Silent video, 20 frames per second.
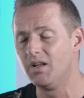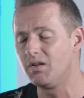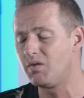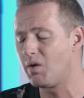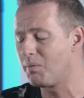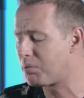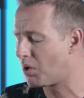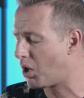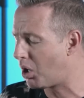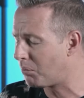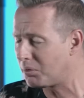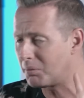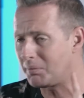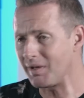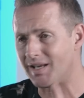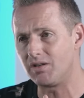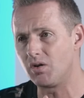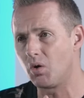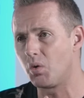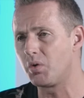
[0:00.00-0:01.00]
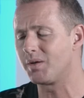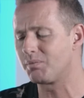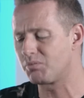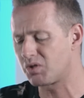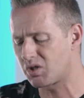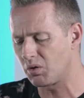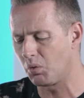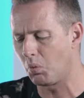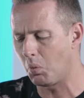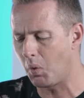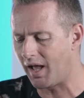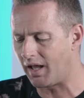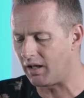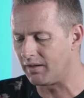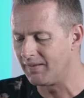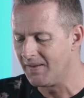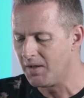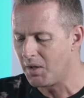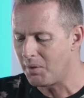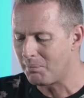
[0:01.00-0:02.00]
You probably know them so
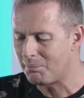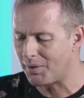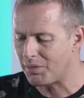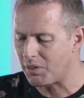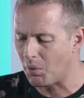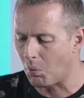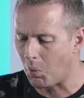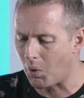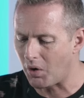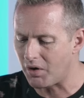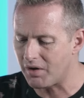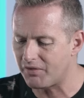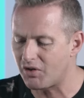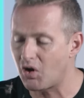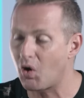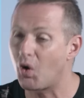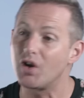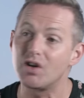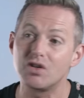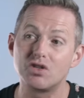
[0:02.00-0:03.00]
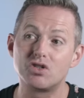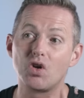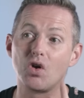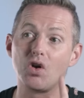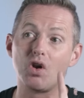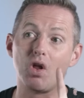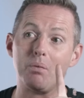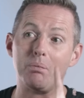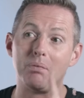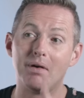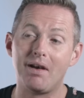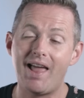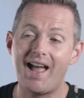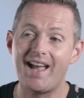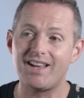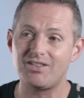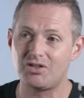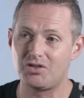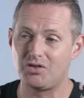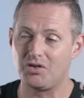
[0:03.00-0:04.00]
well, but the word of God is going to
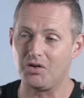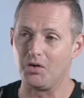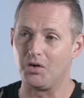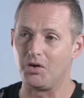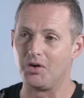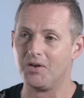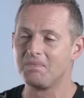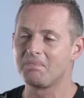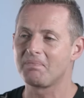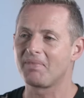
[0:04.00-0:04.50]
bless you